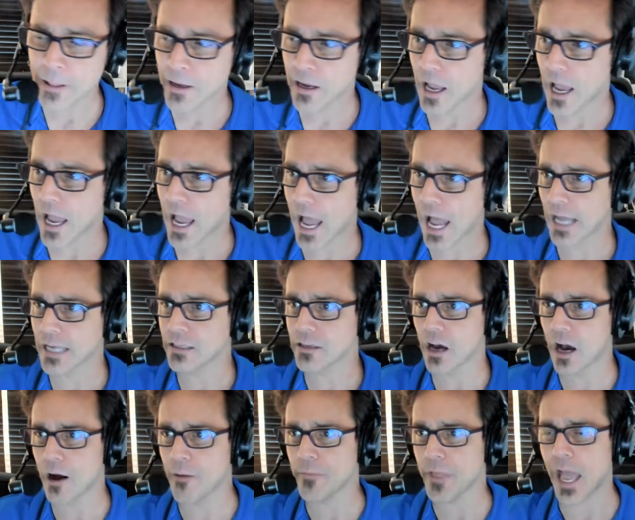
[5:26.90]
and
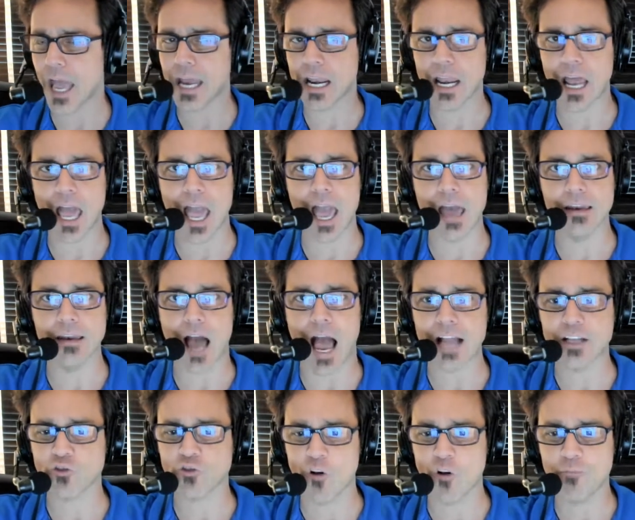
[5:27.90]
um, and and
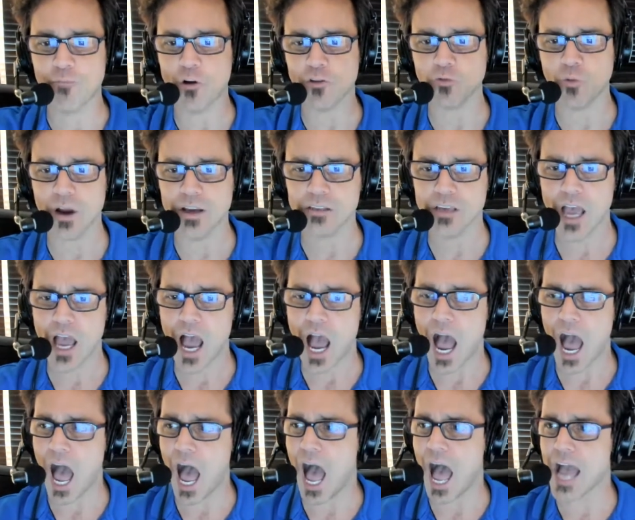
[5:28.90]
I drove both ways.
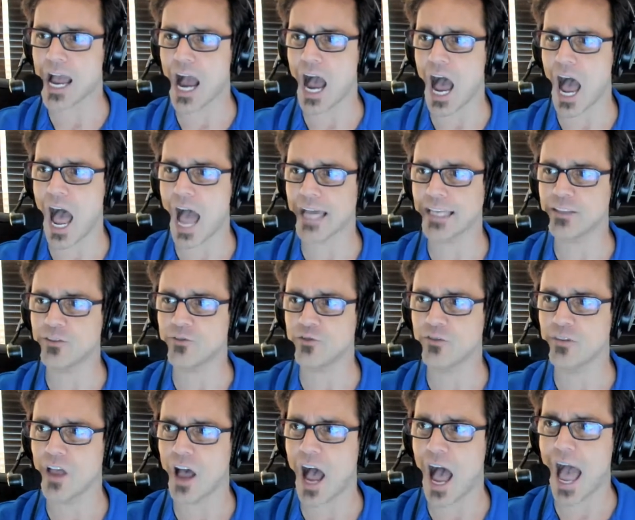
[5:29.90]
I I
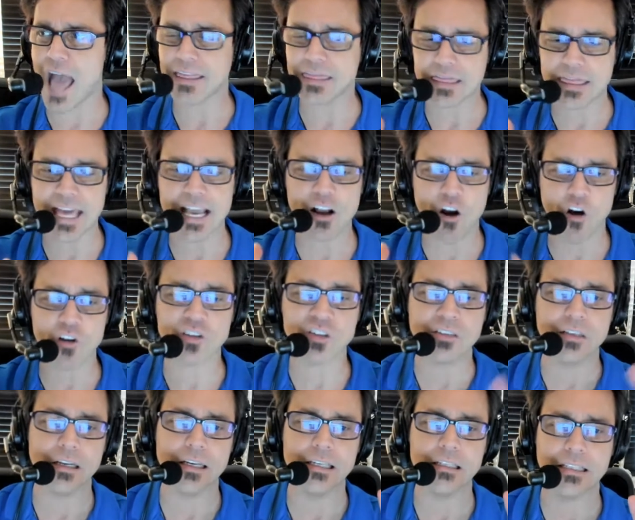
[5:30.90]
I think our
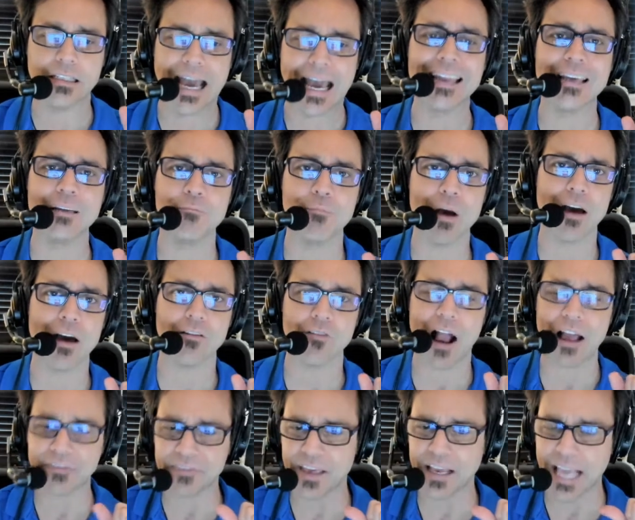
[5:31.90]
city's getting better.
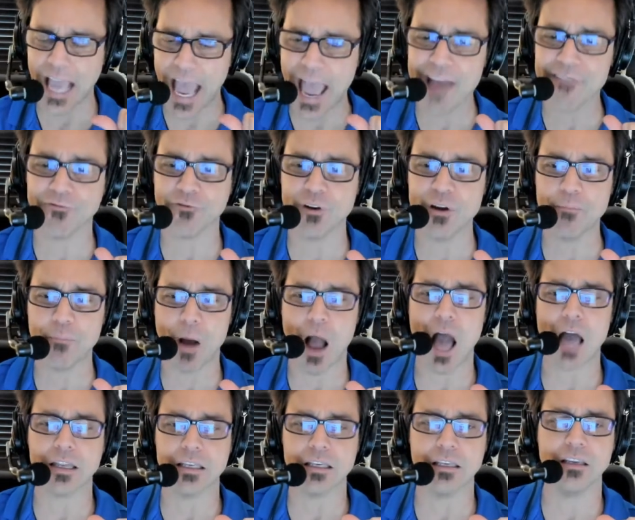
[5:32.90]
I think
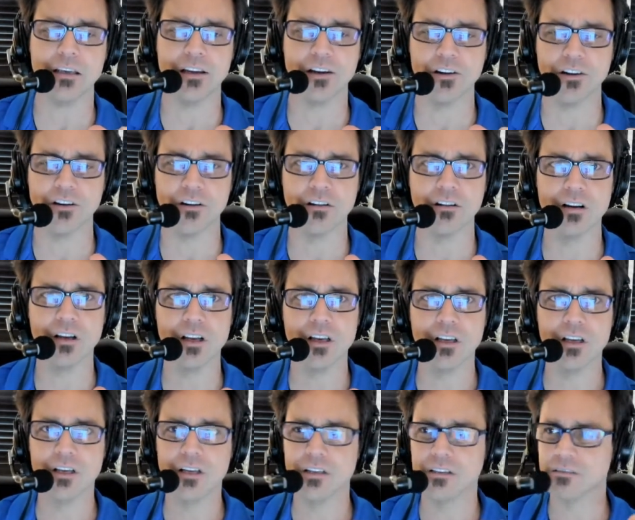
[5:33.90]
everybody here,
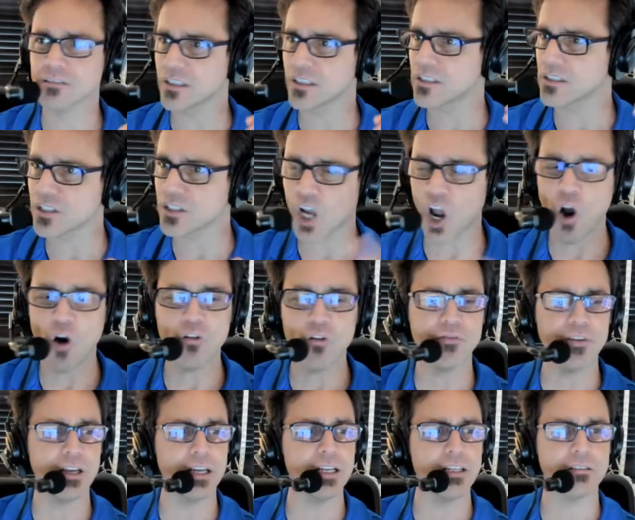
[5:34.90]

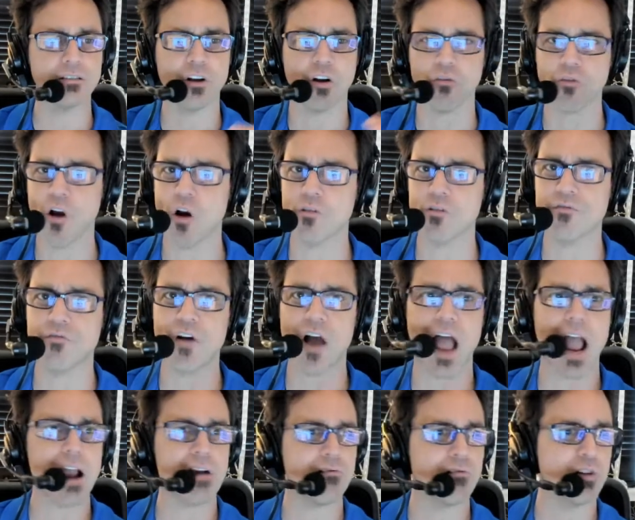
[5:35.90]
COVID,
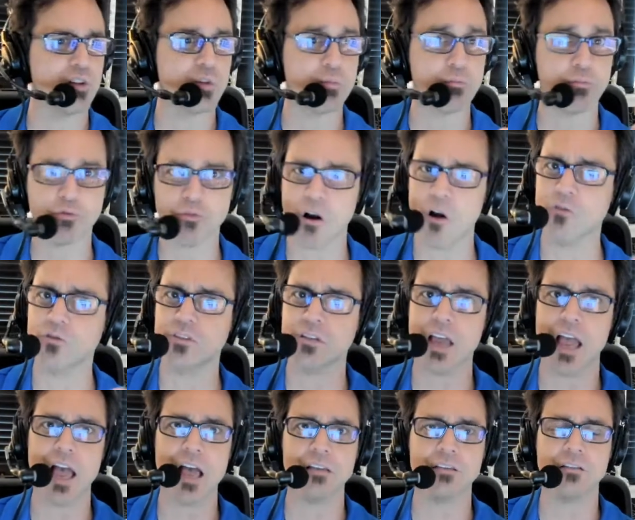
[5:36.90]
coronavirus,
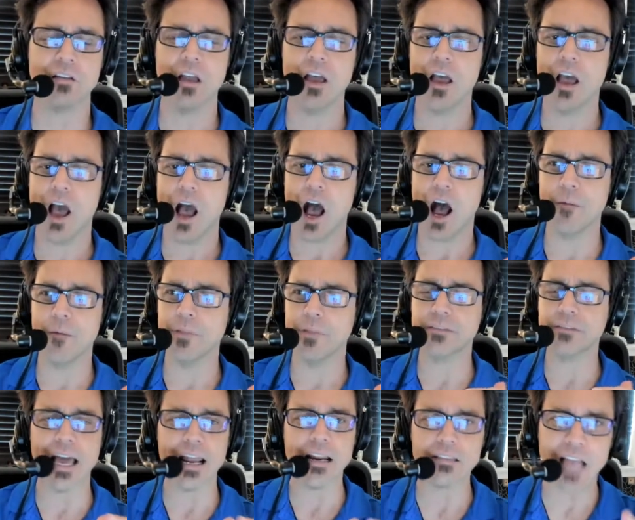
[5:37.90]
protest. Uh,
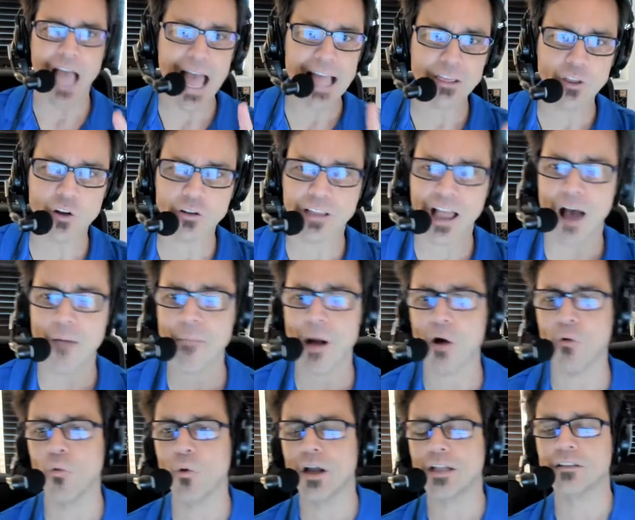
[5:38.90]
Dennis, I looked out
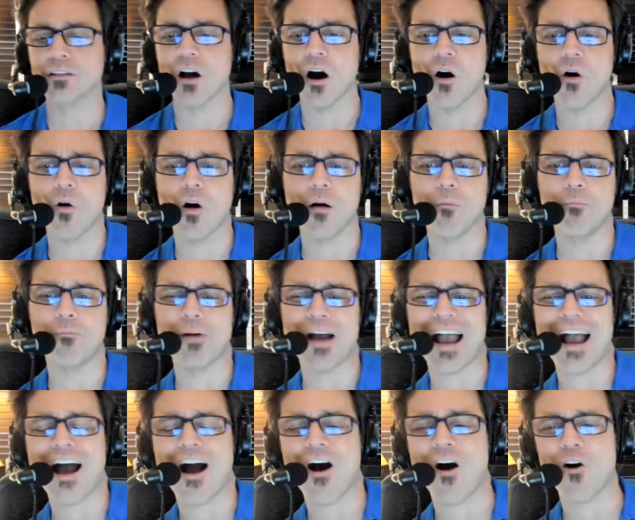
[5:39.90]
my window
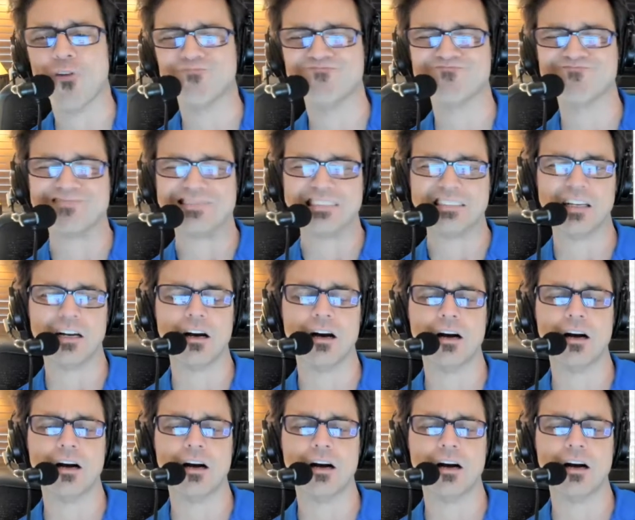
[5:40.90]
about, uh,